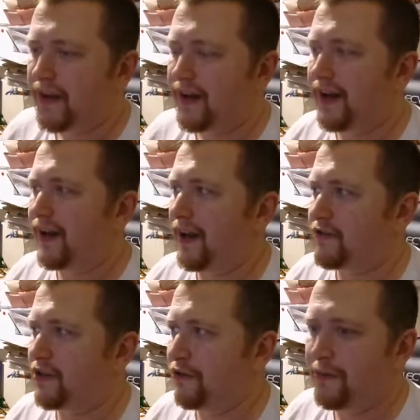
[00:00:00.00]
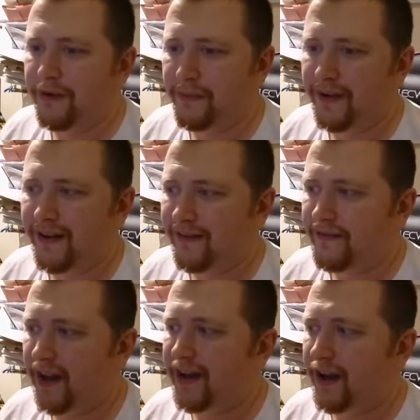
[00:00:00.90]
Lit Leo's adorable, but
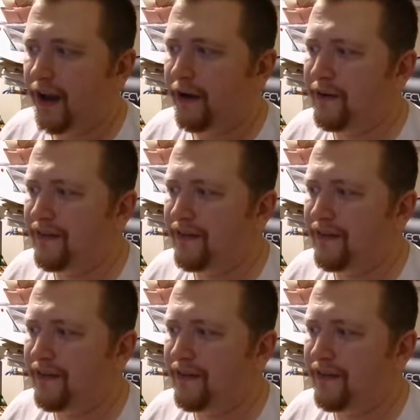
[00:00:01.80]
there you go.